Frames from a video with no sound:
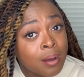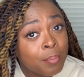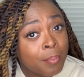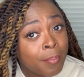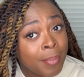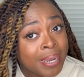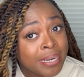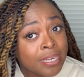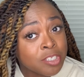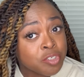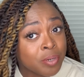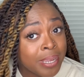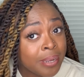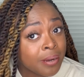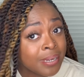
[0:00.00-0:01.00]
my natural
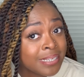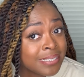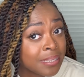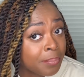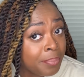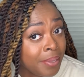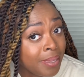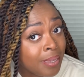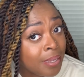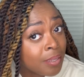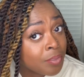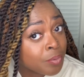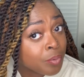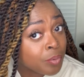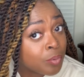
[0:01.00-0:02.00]
hair isn't peeking
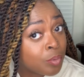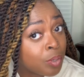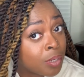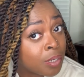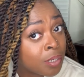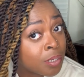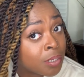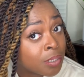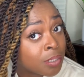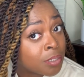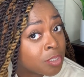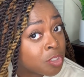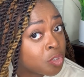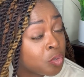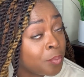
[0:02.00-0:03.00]
through
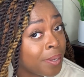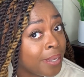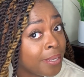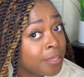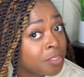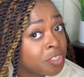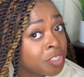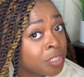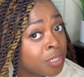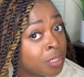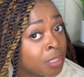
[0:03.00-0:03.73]
too much.